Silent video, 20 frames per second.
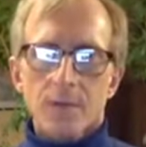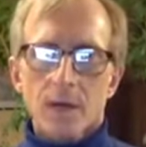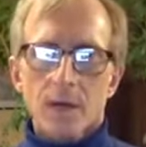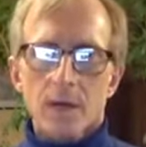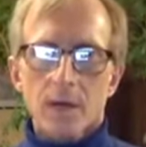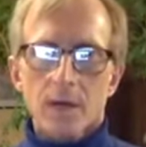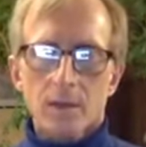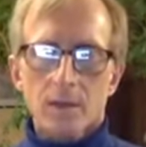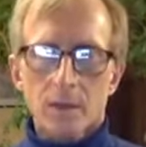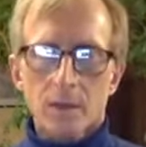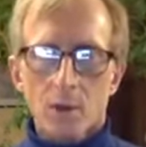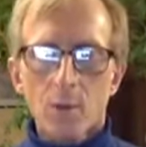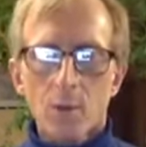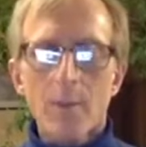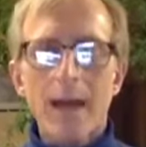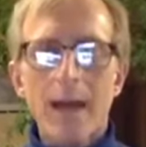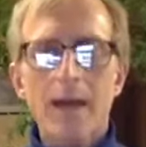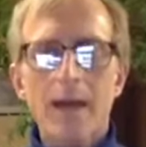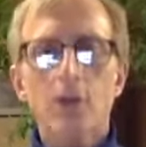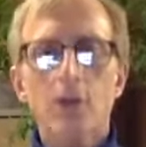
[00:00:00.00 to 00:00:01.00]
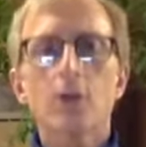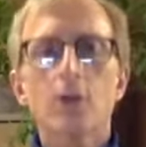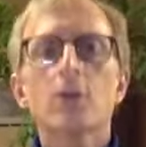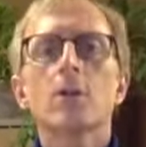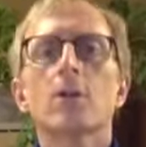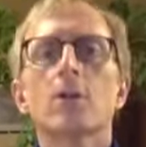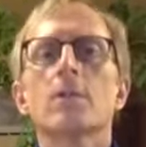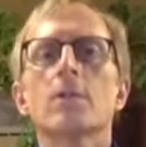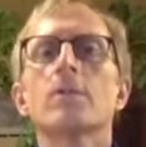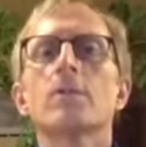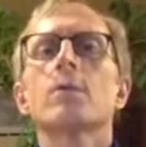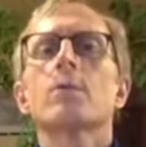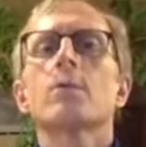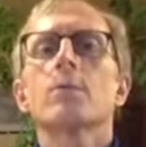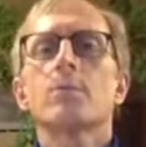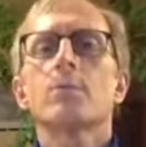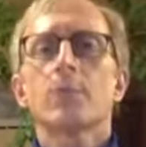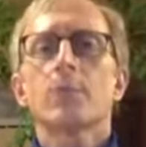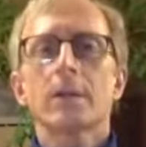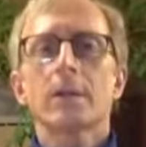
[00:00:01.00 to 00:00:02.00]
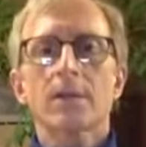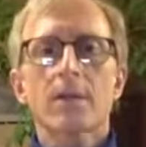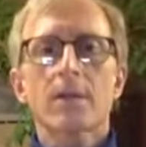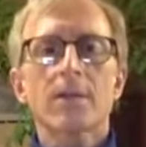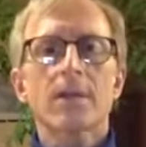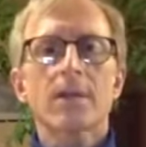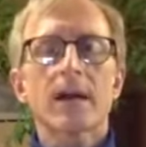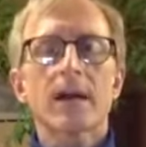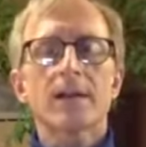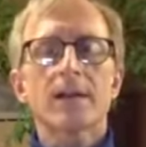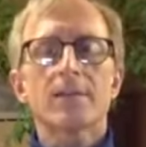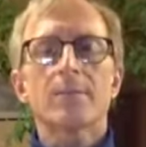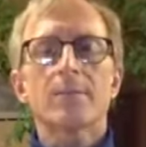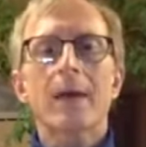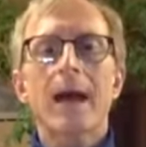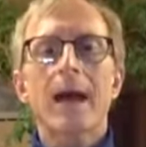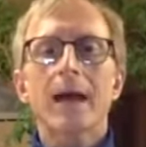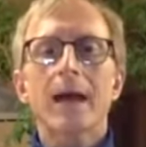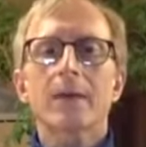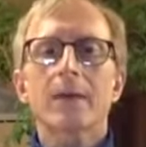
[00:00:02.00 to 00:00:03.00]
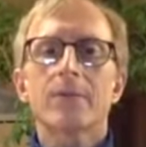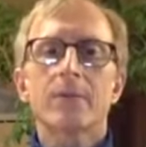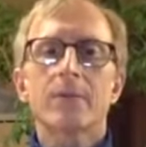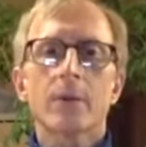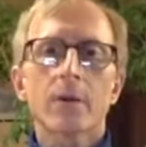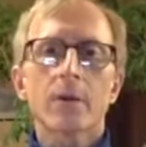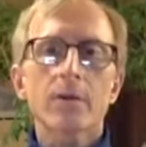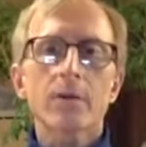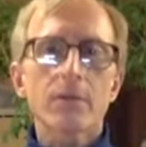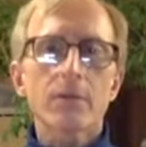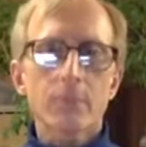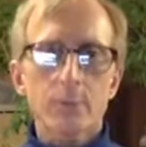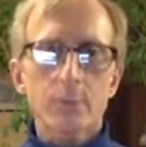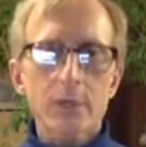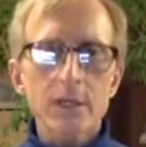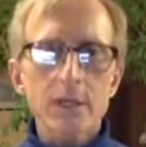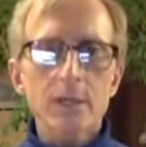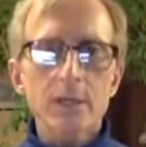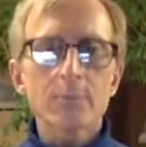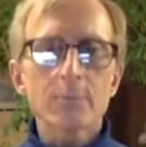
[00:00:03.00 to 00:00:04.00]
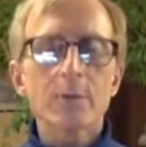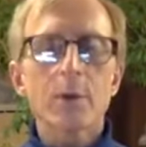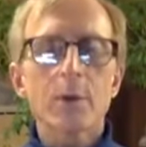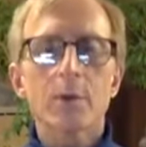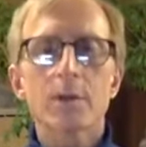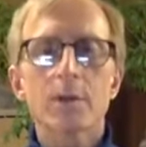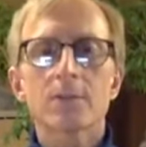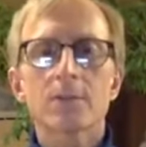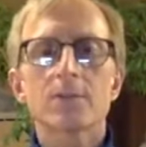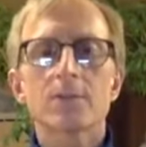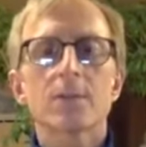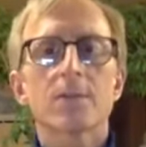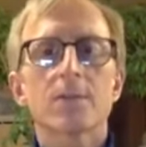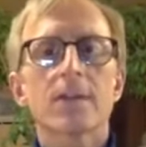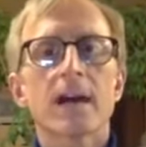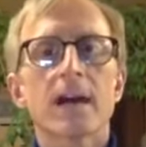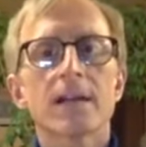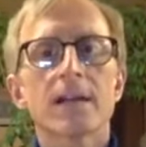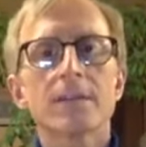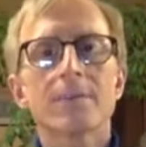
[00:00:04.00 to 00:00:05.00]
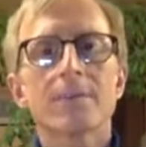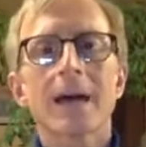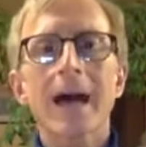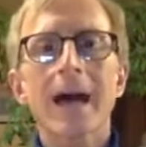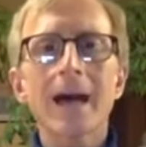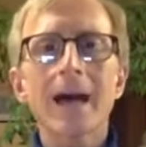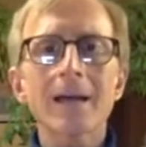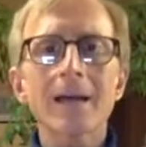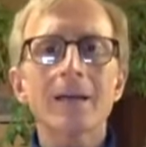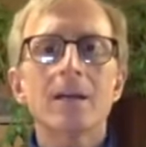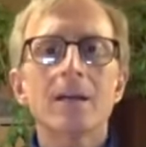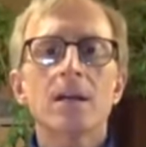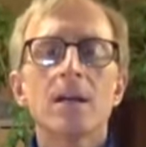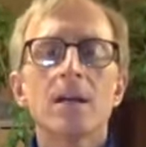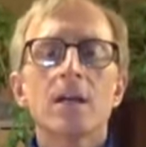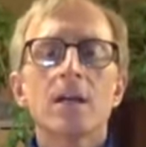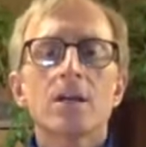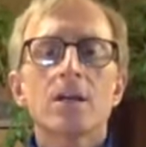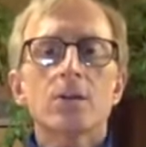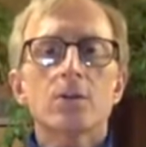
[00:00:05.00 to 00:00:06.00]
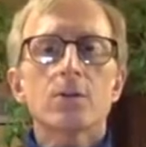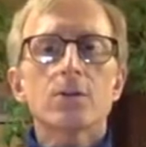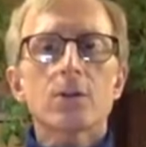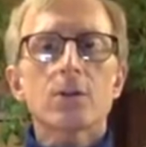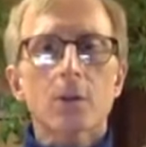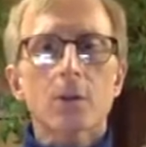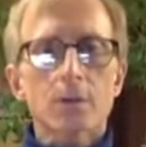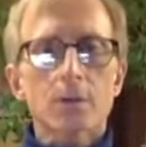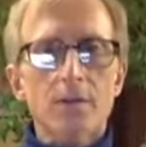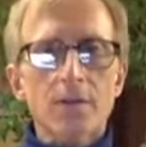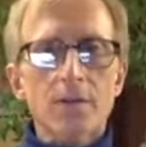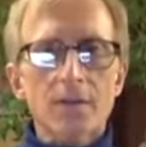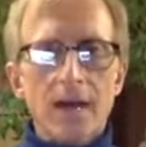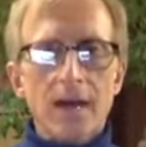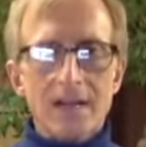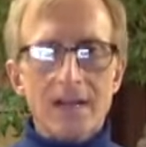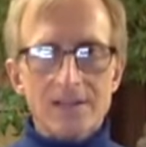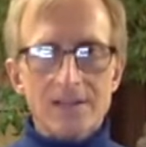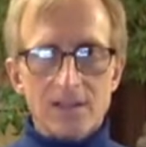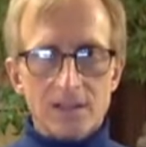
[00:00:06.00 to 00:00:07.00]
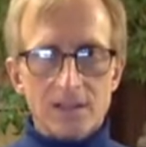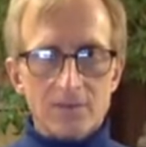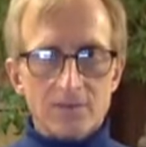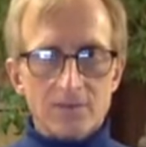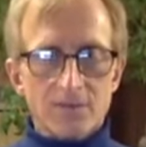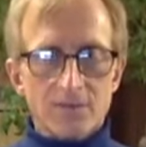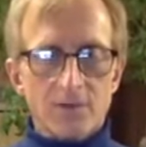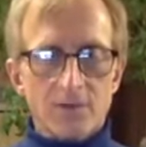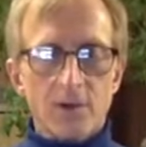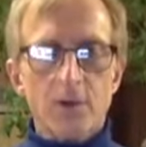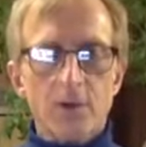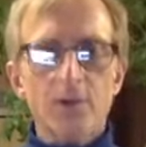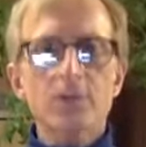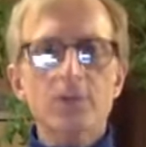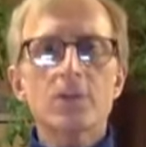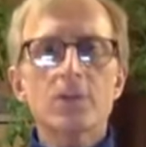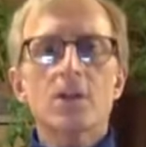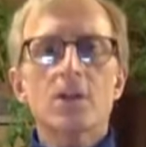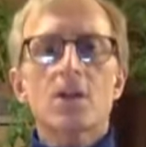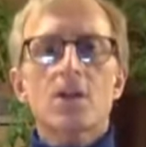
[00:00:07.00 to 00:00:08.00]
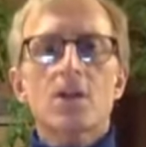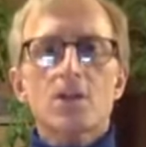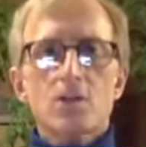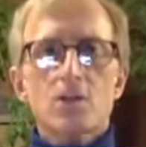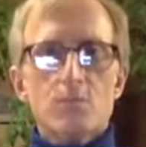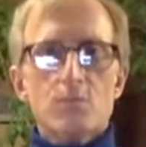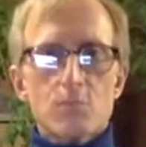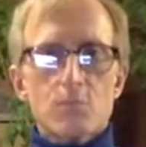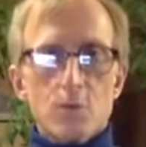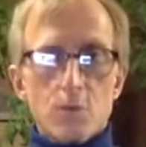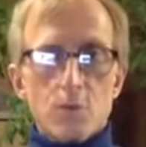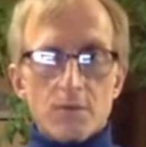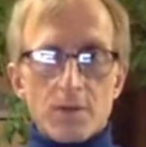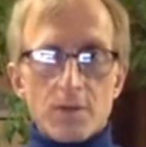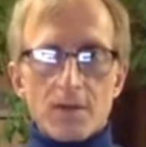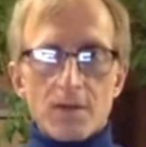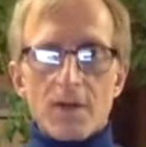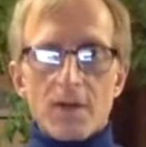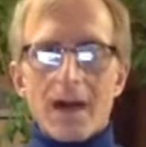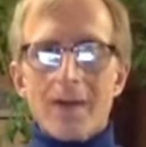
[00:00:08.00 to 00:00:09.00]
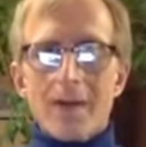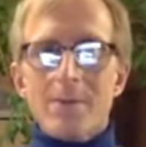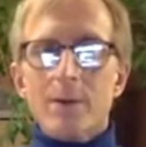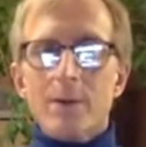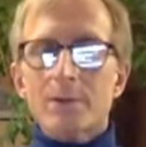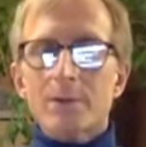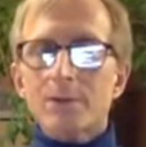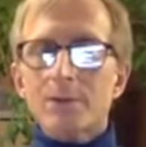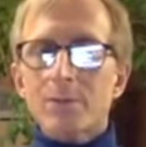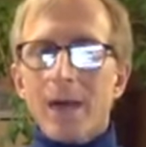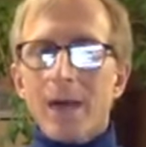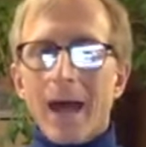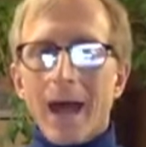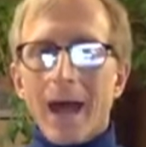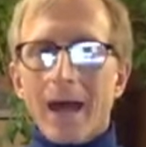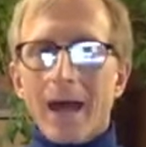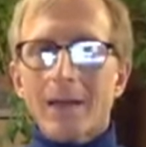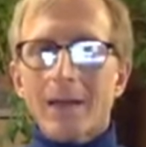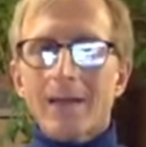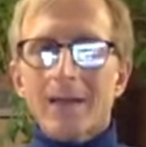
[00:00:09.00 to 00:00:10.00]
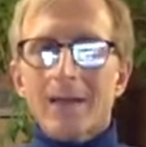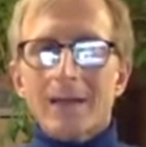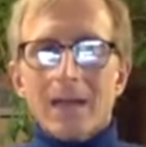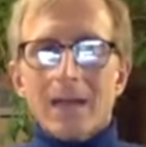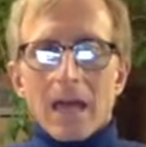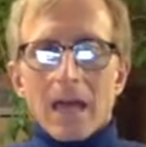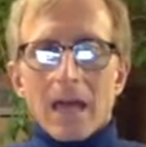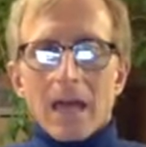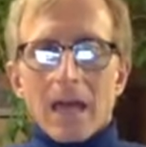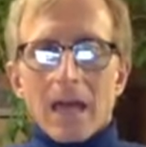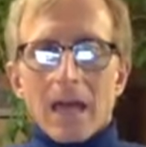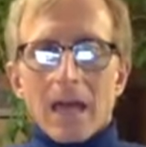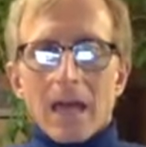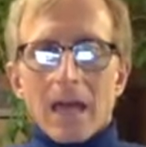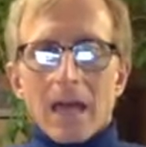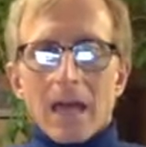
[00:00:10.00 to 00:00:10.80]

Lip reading: low back curve, we bring the thighs back. There are 3 components to thighs back. You turn the thighs in first, you move the thigh bones back, and then the thigh